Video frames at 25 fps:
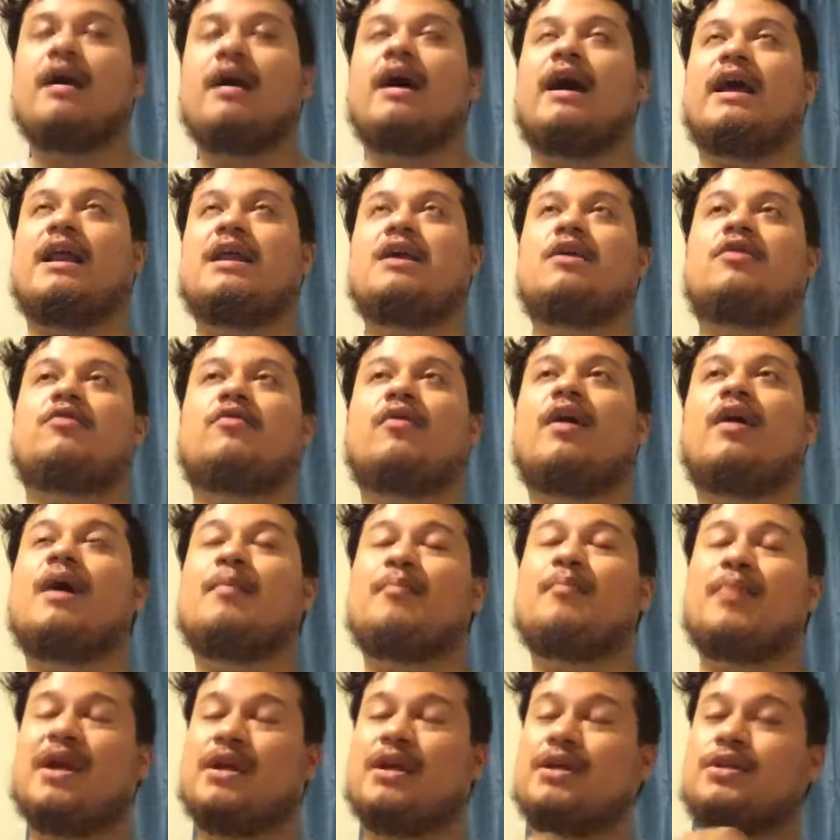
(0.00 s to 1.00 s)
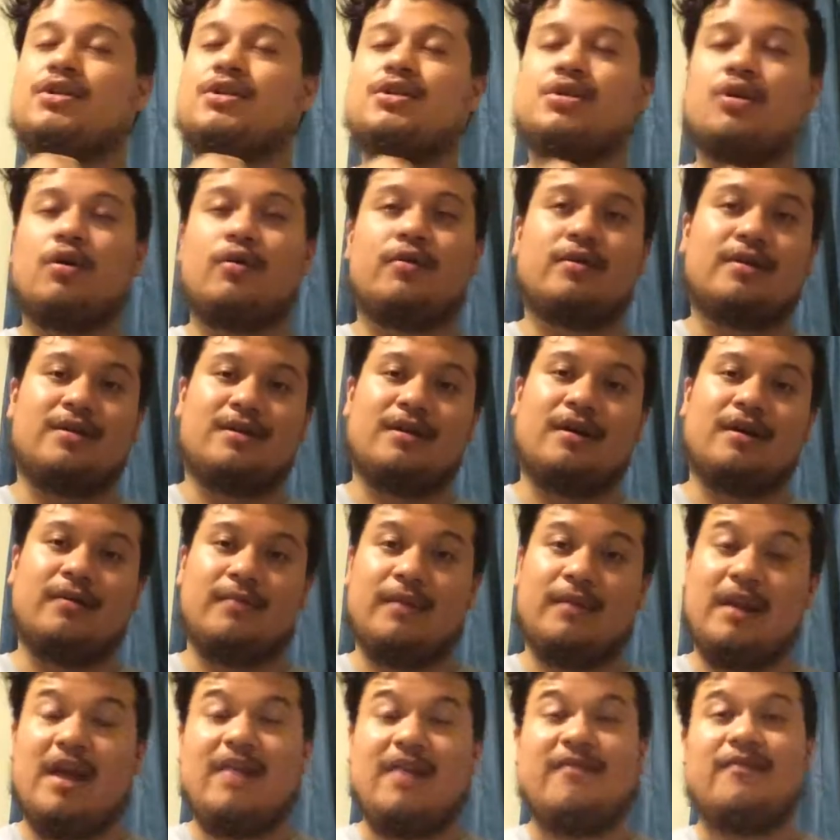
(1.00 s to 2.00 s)
I didn't cry, but I choked up,
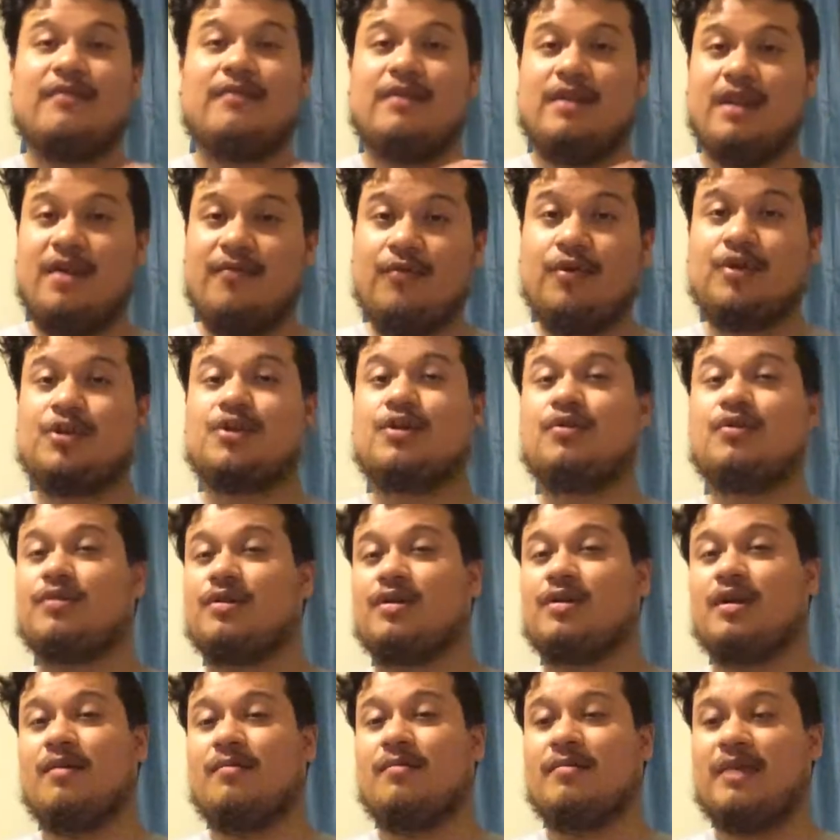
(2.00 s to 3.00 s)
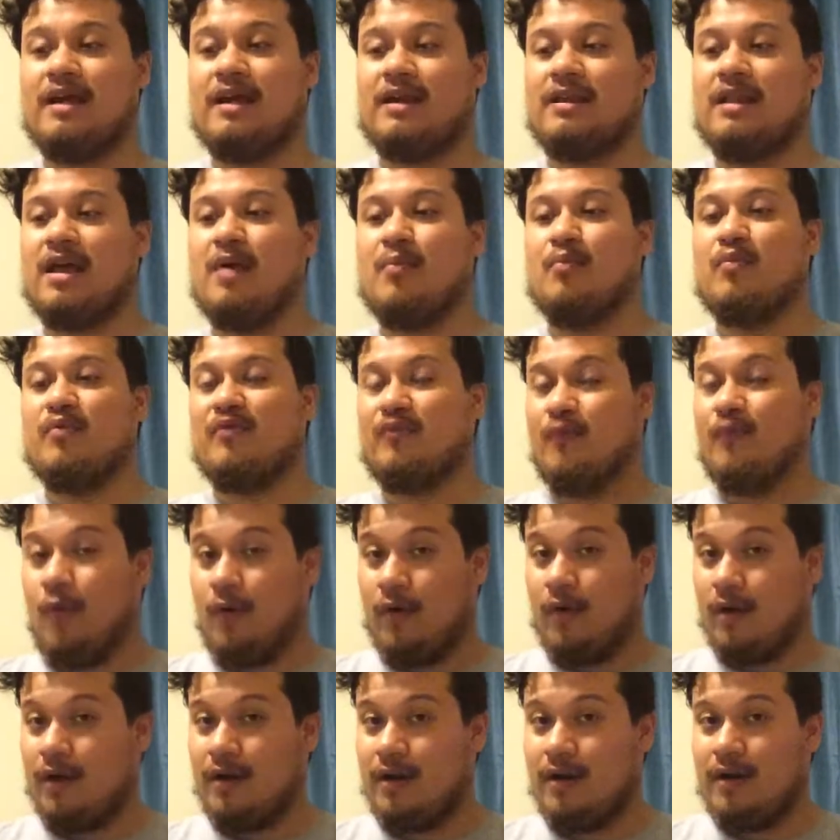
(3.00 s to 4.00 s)
and I've never choked up like that
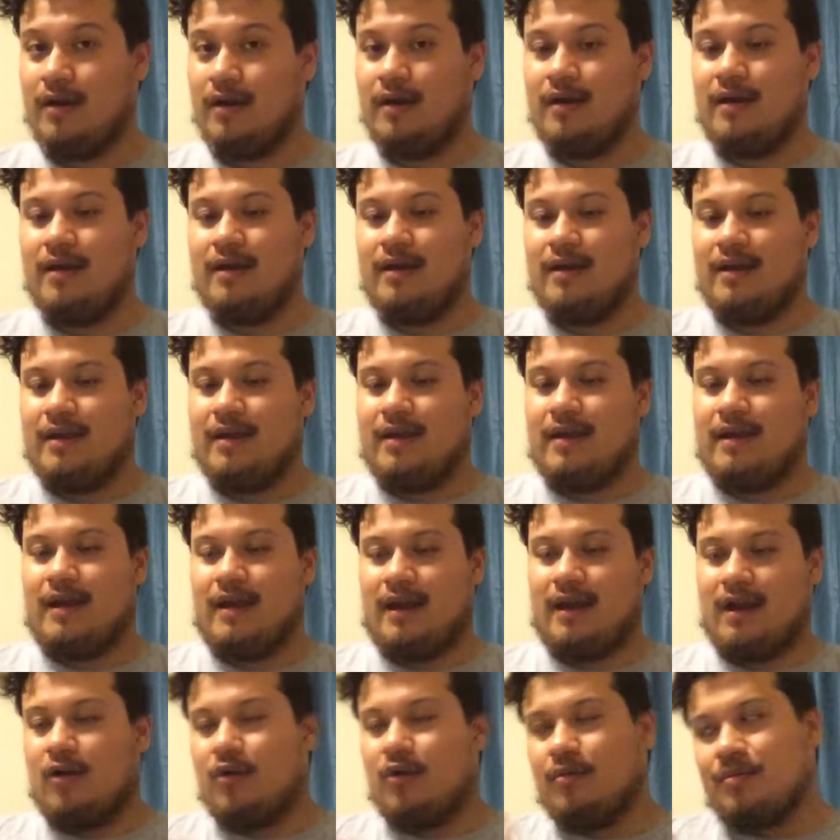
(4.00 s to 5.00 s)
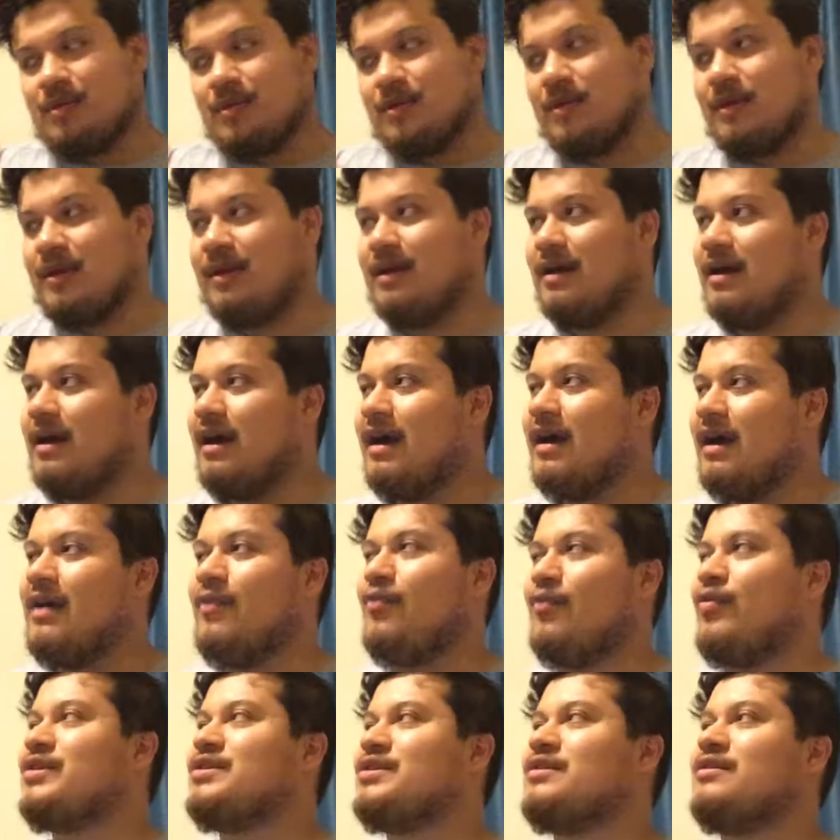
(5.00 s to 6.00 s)
before. And I
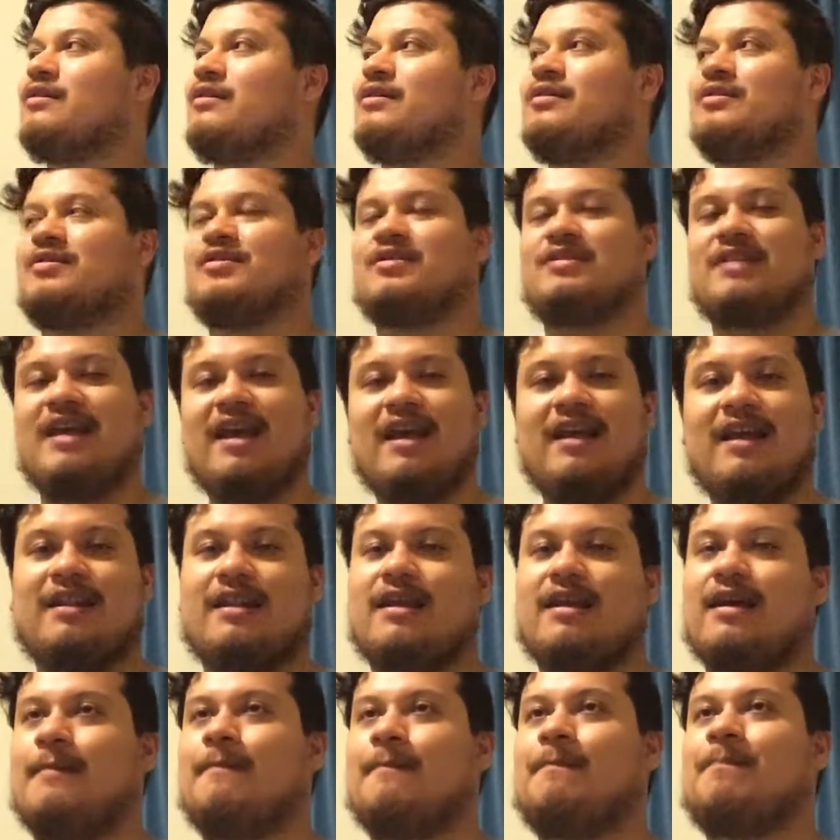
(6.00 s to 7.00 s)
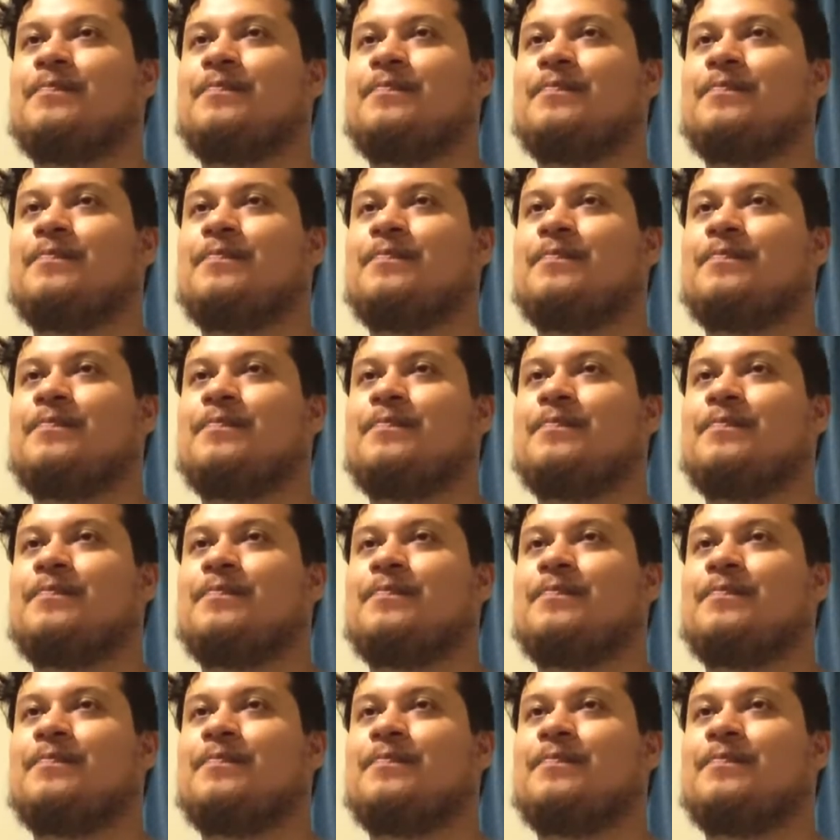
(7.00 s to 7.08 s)
wish you'd understand that.